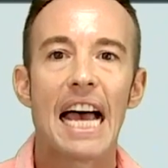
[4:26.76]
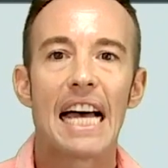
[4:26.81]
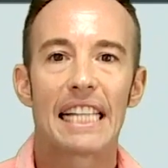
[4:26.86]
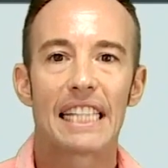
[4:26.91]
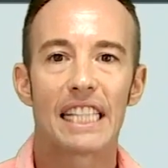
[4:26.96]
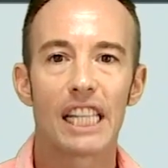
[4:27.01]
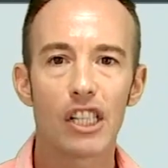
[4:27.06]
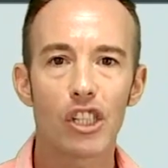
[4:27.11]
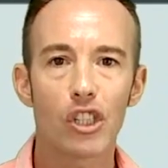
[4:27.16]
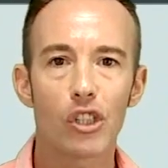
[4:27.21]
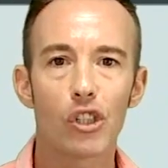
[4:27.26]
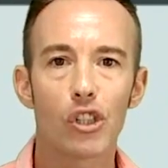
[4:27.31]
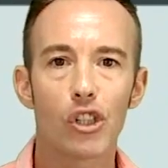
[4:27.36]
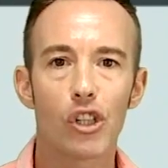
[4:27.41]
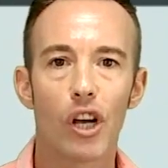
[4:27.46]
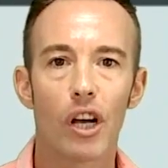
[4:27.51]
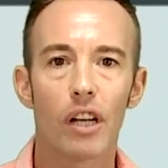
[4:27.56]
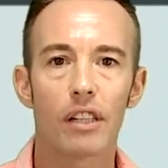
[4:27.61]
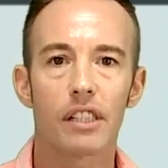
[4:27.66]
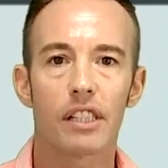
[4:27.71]

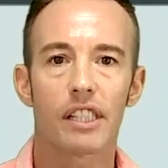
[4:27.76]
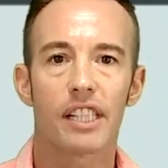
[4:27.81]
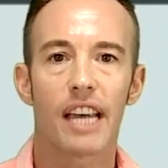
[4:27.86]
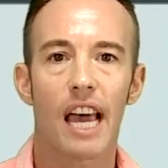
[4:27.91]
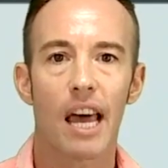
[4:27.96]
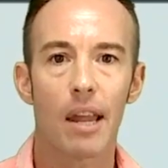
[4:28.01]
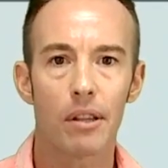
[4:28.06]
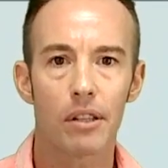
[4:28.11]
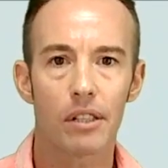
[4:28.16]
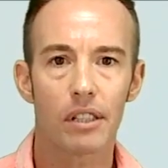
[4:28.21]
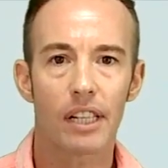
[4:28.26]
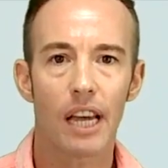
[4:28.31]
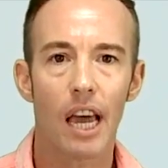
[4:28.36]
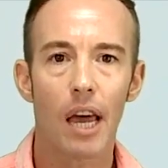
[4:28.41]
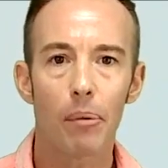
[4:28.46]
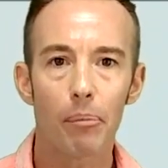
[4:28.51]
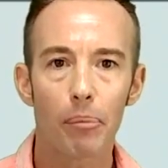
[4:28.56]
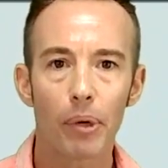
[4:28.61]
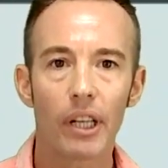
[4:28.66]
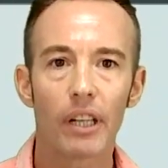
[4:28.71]
Discussions
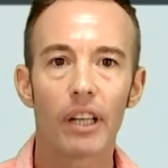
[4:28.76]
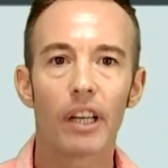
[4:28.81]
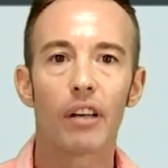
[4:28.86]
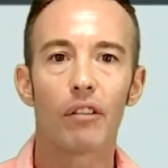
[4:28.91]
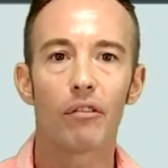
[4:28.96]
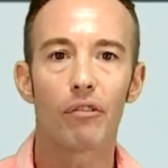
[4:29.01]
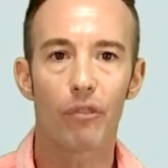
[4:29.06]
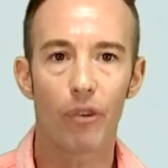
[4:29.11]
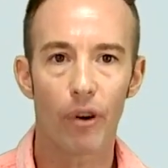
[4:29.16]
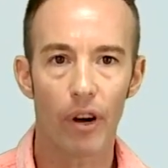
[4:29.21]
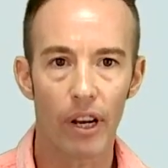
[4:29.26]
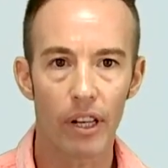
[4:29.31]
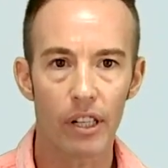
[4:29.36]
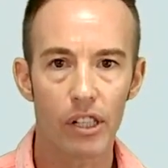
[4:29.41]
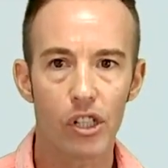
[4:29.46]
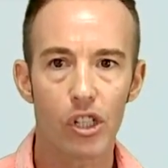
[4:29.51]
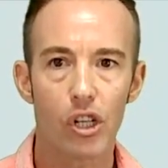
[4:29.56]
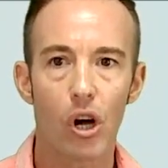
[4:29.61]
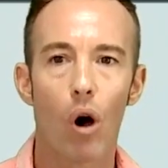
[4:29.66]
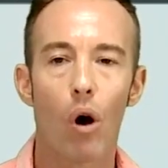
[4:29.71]
can be in
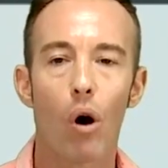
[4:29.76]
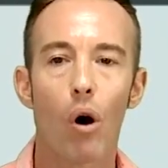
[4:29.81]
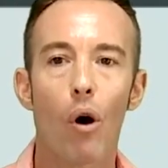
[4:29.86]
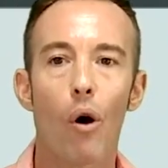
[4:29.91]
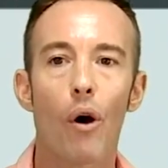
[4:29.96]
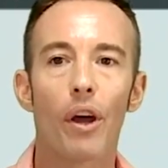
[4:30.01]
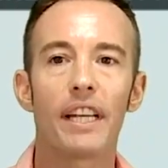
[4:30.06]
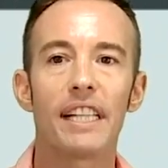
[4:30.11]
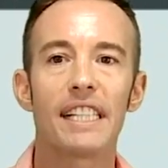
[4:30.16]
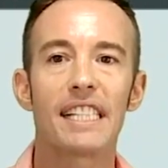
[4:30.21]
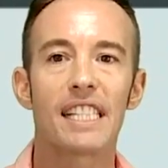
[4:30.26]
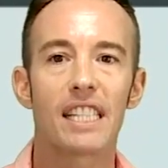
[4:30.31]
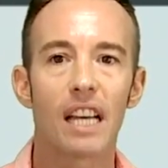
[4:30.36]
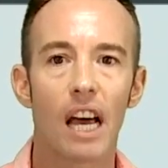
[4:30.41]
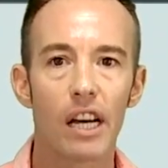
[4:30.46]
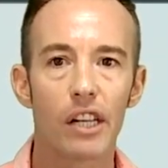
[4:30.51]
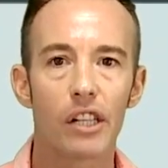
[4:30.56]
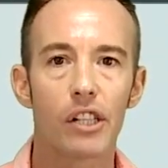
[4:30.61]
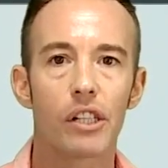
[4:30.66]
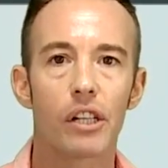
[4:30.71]
French or in
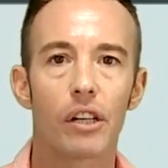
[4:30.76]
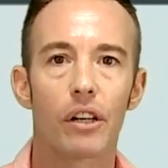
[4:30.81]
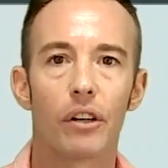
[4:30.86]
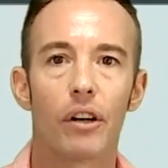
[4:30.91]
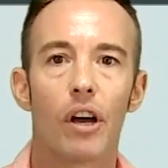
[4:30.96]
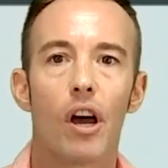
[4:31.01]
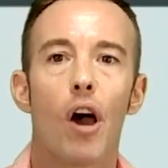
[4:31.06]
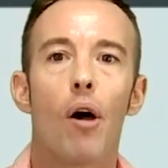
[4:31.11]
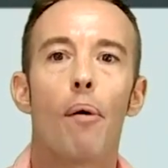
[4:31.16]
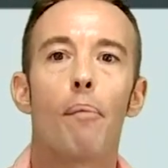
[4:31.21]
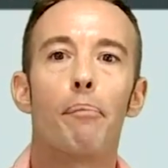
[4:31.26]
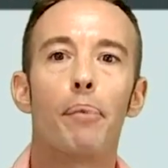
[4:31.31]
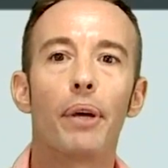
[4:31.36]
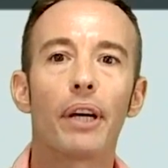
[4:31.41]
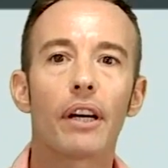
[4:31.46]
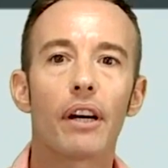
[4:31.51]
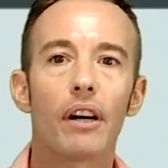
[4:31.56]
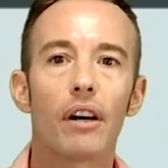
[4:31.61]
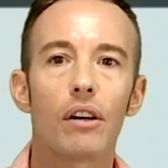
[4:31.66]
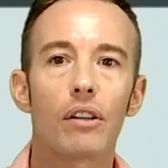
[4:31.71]
Tahitian
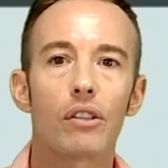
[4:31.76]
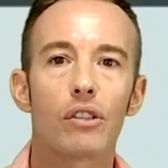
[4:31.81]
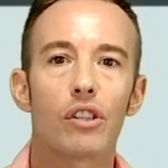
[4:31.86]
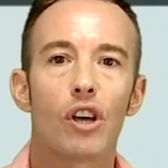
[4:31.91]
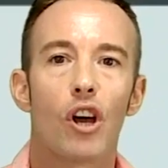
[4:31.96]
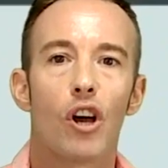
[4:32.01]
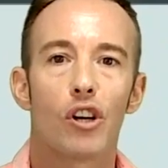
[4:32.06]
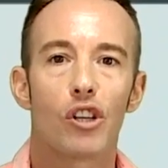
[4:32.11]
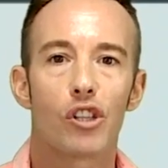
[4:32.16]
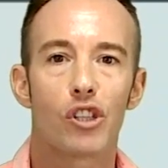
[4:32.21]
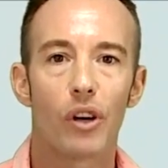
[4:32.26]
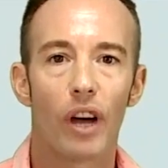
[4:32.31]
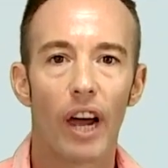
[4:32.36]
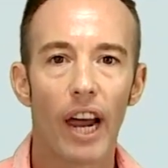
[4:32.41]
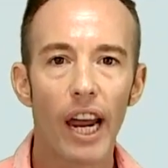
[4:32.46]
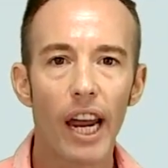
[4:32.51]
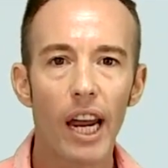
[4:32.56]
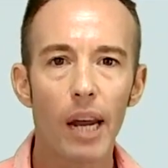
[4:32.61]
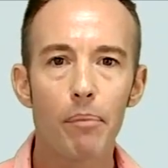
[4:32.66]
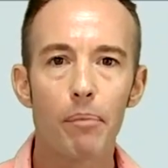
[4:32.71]
because the
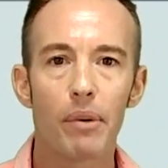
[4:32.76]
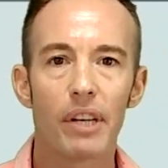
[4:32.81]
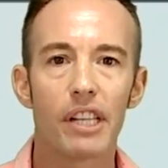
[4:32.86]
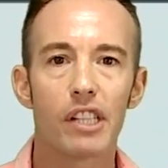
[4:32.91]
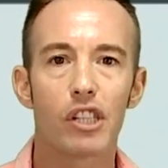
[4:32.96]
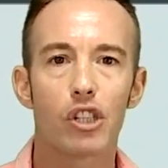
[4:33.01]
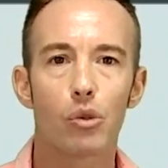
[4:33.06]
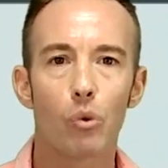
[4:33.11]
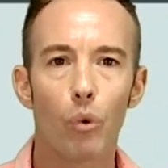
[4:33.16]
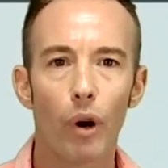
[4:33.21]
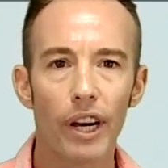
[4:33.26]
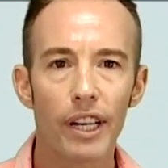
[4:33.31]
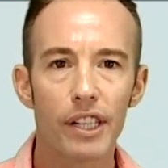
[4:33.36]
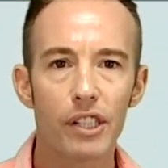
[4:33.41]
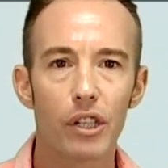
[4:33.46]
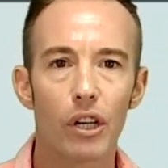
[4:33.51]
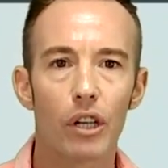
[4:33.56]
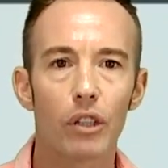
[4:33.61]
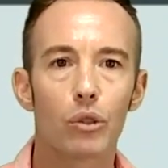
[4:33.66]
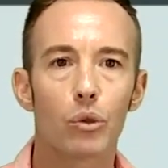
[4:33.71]
aim is
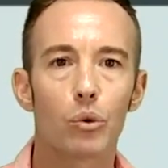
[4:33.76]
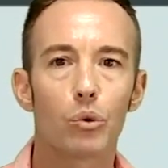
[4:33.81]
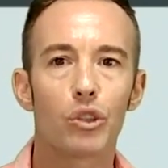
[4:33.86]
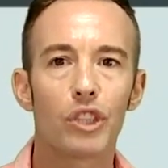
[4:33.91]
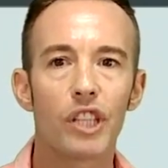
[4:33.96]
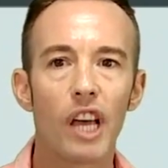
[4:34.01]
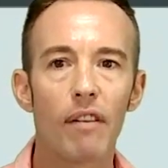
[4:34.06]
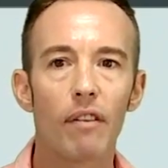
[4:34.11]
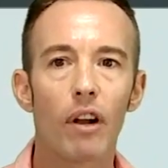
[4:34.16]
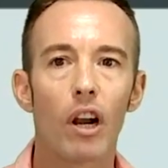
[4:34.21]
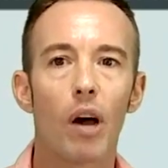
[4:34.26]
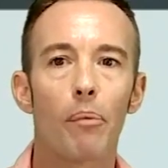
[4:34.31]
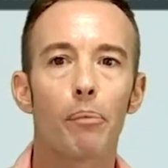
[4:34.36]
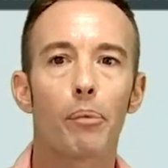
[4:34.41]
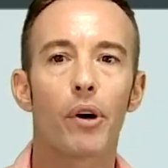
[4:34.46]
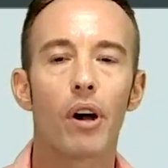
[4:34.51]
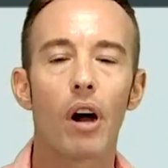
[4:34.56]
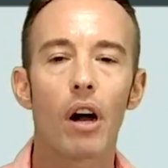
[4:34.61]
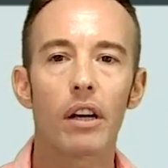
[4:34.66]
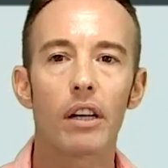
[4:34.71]
rather to develop
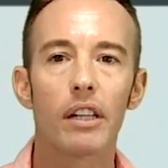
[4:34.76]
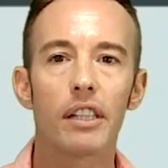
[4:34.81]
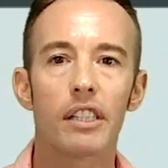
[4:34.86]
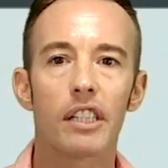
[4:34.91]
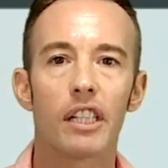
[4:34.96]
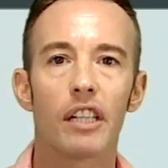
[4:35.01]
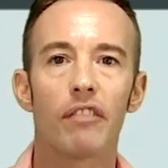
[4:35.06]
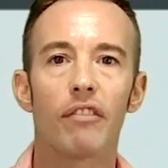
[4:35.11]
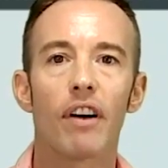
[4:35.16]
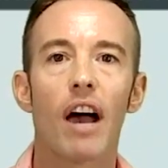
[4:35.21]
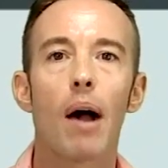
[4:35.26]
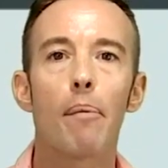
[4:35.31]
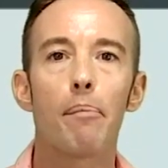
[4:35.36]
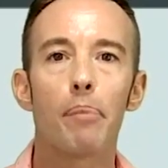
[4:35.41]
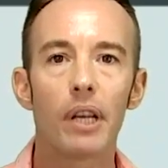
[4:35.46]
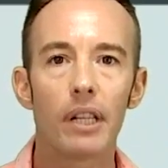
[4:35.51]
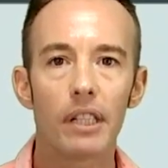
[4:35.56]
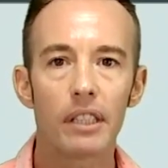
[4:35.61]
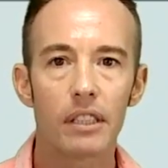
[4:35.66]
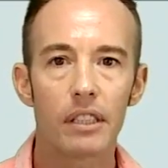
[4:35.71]
cognitive
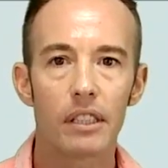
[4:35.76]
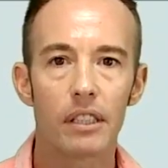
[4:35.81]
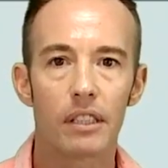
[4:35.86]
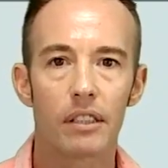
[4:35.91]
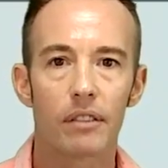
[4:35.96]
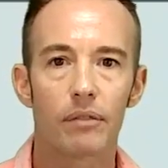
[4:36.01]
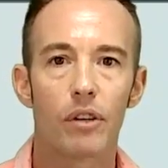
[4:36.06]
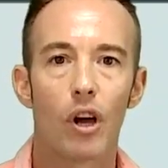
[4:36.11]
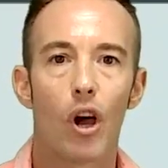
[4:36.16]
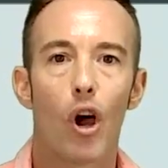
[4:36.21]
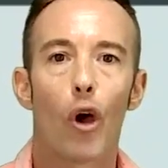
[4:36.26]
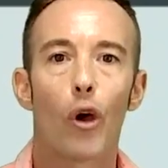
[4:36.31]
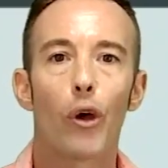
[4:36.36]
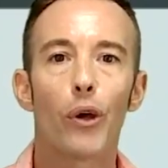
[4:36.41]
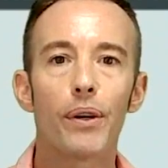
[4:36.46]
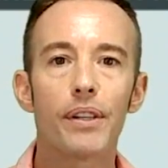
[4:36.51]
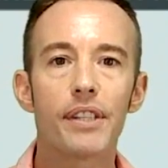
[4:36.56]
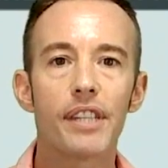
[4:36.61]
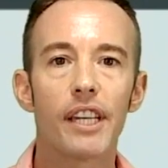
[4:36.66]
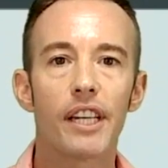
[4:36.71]
abilities
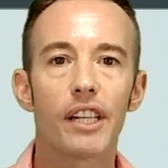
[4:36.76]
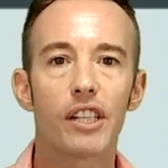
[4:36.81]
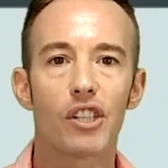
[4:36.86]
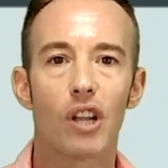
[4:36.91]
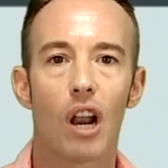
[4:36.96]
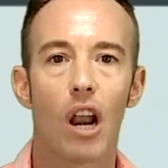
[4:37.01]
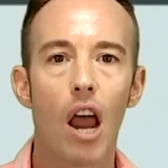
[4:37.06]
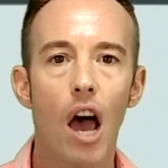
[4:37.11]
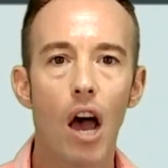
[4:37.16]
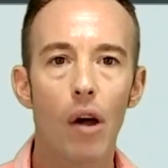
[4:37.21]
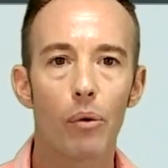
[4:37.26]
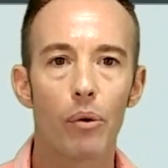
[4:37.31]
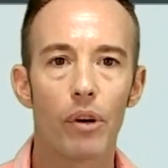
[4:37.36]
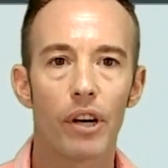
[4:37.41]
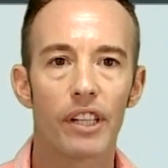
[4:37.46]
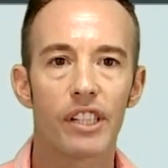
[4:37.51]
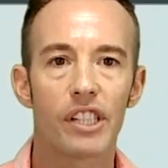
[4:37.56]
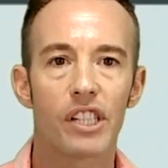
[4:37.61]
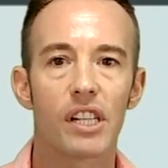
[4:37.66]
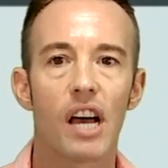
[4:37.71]
using the
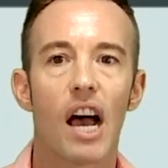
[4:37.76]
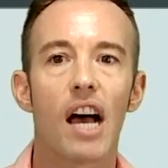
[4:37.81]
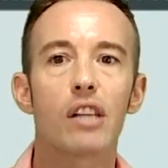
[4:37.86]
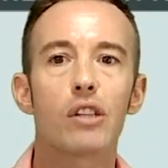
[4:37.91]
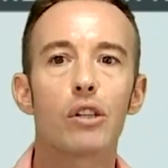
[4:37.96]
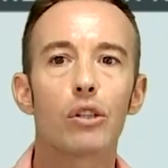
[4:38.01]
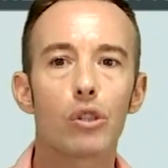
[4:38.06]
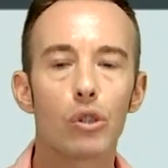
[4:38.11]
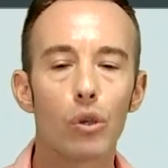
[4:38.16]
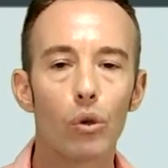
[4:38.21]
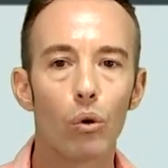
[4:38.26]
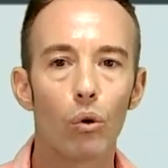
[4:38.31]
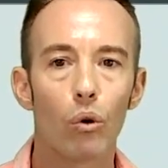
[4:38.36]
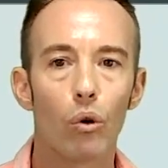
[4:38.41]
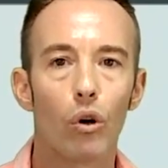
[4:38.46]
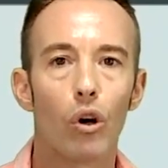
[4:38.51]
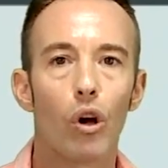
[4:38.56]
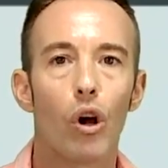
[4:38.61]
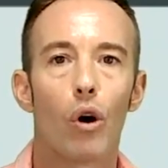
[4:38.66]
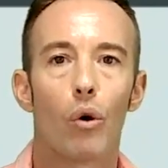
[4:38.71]
language as a tool,
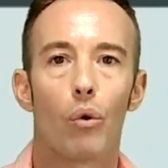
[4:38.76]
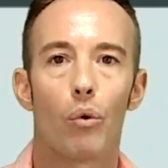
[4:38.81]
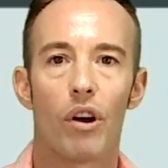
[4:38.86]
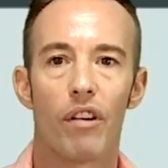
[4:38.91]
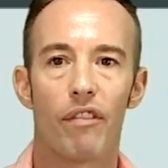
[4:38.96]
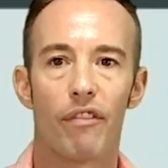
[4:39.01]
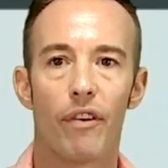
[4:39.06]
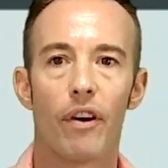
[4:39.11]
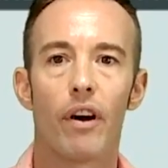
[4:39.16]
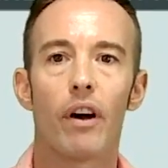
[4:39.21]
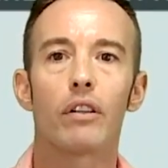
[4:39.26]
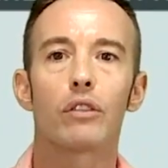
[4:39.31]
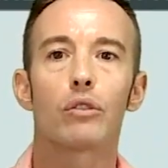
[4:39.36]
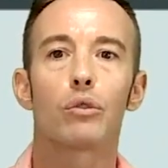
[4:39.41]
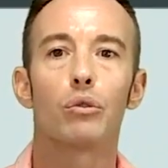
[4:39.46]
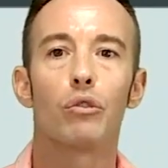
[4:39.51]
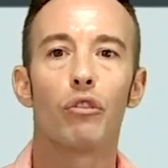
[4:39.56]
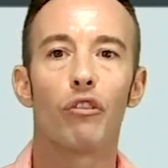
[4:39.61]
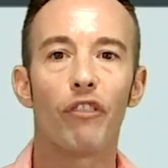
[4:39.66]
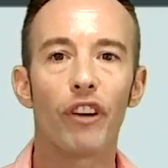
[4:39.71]
referred to
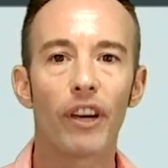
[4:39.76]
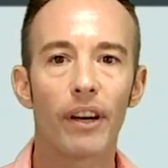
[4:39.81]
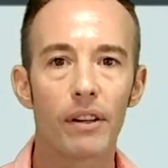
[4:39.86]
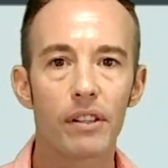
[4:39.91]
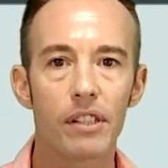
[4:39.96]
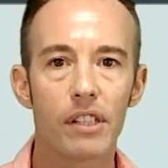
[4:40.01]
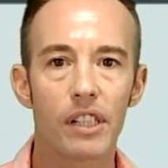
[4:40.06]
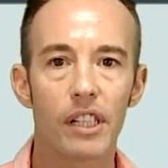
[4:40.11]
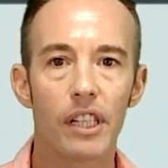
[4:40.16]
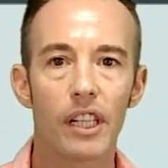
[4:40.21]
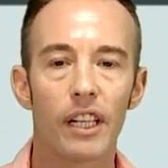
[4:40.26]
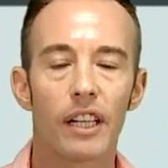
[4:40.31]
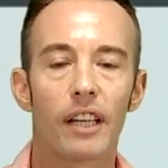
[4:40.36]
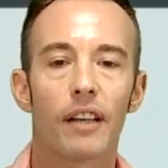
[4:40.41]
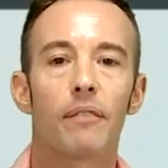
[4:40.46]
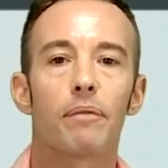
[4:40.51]
Vygotsky